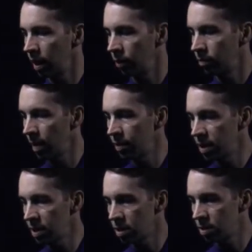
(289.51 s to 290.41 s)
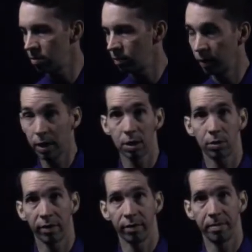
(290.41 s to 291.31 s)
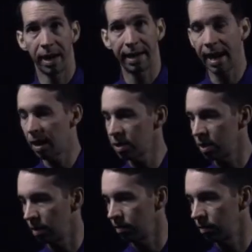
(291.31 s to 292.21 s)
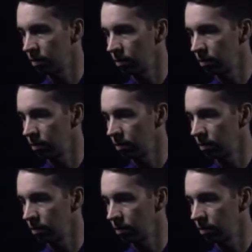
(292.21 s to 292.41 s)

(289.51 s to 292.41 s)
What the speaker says: And remember, this is really just driven by calcium.